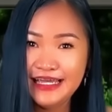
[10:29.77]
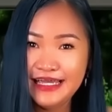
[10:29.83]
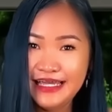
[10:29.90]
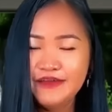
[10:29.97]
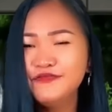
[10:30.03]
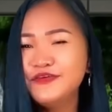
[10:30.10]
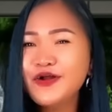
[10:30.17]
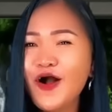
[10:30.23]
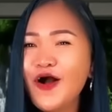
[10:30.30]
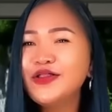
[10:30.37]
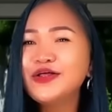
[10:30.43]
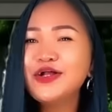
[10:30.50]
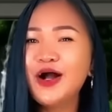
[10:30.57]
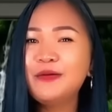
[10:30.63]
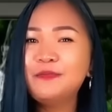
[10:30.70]
If you call a
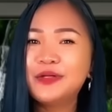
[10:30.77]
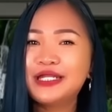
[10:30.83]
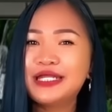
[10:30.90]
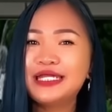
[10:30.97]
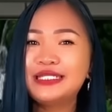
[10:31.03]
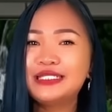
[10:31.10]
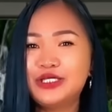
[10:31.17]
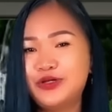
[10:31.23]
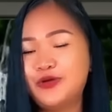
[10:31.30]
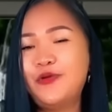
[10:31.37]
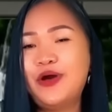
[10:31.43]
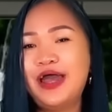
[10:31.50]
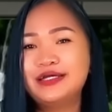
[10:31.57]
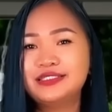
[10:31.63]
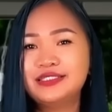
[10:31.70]
company in the
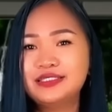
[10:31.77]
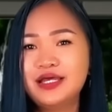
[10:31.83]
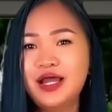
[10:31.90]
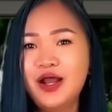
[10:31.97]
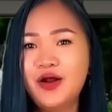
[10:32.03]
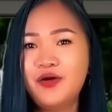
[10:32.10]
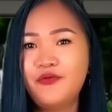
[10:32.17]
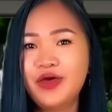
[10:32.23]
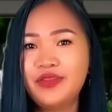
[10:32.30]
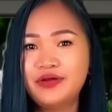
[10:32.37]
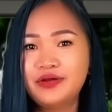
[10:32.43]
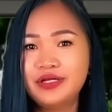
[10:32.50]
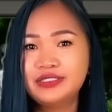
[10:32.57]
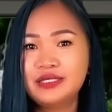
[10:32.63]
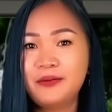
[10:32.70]
US, whether
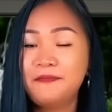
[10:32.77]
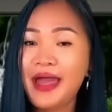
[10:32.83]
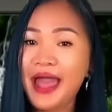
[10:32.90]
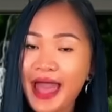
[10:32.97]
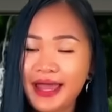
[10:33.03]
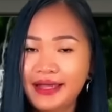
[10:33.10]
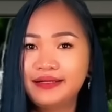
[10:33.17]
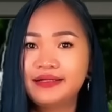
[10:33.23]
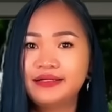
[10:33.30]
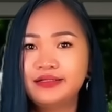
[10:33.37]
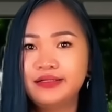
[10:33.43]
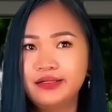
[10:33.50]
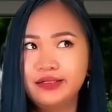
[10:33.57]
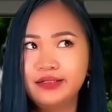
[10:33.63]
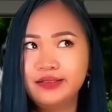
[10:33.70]
it's a bank,
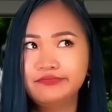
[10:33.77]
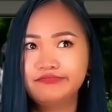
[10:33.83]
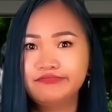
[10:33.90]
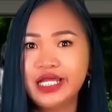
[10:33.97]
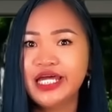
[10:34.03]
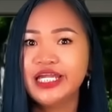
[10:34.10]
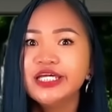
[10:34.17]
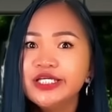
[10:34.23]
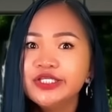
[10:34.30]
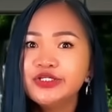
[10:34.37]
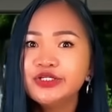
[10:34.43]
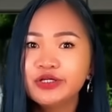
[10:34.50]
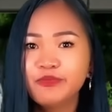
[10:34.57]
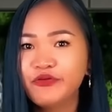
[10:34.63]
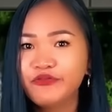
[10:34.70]
an
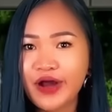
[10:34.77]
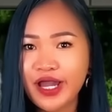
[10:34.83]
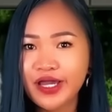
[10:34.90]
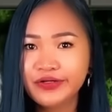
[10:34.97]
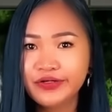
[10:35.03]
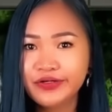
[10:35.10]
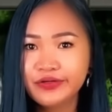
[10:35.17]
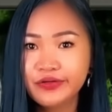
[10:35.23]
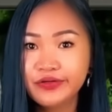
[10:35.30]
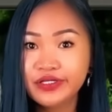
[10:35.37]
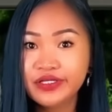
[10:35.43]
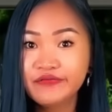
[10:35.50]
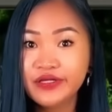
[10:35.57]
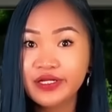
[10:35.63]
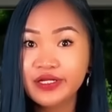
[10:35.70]
internet provider, or
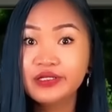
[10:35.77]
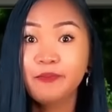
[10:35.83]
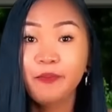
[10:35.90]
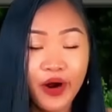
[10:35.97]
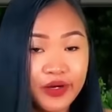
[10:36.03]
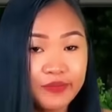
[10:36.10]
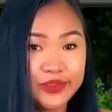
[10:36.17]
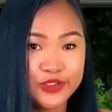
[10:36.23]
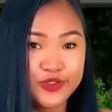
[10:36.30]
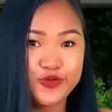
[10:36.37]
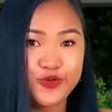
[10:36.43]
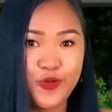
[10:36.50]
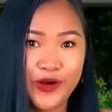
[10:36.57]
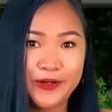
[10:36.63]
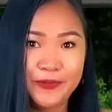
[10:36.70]
even a department
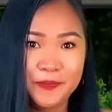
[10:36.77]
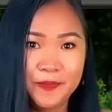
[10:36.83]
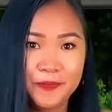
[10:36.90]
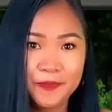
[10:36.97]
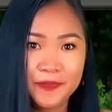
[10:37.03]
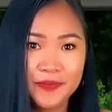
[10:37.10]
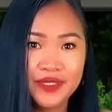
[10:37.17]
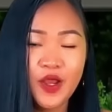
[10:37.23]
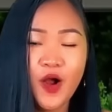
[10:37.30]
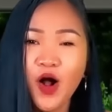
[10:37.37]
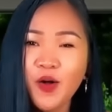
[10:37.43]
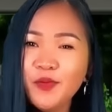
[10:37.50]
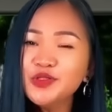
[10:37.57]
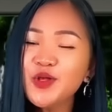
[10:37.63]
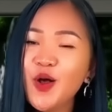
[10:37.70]
store, they
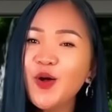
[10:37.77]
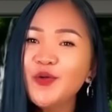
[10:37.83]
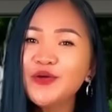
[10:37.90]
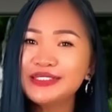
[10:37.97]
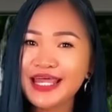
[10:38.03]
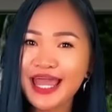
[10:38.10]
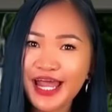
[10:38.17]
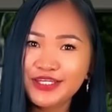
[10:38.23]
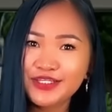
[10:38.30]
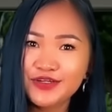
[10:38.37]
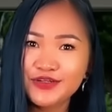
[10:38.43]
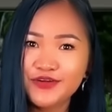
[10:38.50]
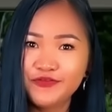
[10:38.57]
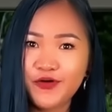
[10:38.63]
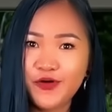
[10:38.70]
almost always answer
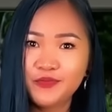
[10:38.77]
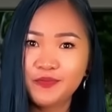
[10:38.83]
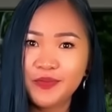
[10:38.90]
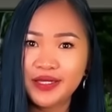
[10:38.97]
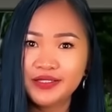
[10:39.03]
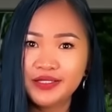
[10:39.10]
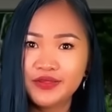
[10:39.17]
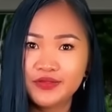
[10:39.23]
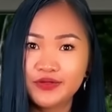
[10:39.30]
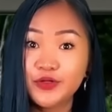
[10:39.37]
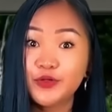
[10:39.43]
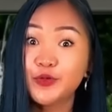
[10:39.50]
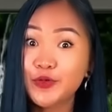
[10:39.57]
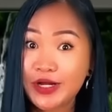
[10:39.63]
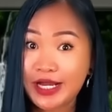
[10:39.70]
the phone by the third
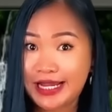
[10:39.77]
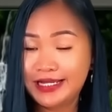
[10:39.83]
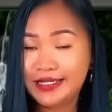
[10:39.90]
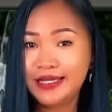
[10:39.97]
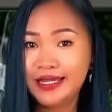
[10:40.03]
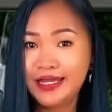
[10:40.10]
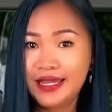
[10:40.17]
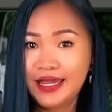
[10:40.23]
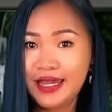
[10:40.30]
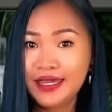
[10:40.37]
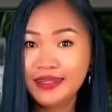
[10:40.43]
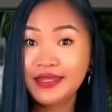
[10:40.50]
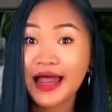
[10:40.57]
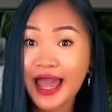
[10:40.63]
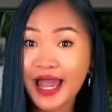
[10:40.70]
ring, and
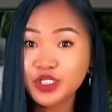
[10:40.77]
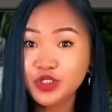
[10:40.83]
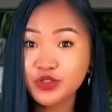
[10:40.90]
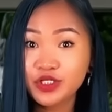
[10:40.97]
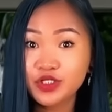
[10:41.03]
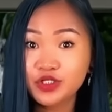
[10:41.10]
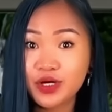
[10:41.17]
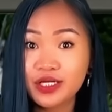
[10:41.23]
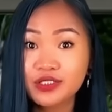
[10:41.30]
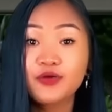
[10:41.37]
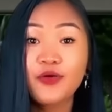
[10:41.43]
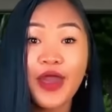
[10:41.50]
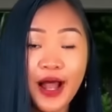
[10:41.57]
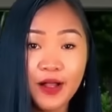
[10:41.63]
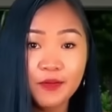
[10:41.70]
they'll actually try to
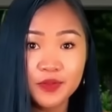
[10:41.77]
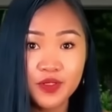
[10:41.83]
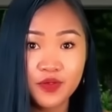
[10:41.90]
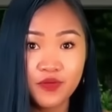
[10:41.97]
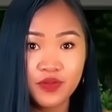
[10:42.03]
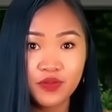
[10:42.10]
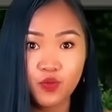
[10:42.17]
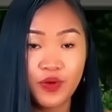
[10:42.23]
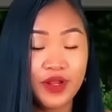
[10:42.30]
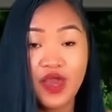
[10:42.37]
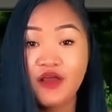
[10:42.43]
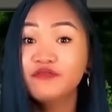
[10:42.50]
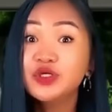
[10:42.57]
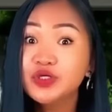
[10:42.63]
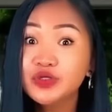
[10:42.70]
help you with
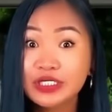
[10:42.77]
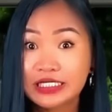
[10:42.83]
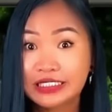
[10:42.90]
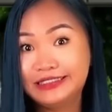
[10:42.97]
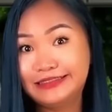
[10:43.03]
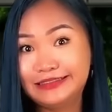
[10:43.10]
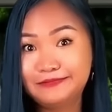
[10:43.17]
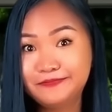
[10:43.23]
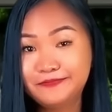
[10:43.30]
whatever you need.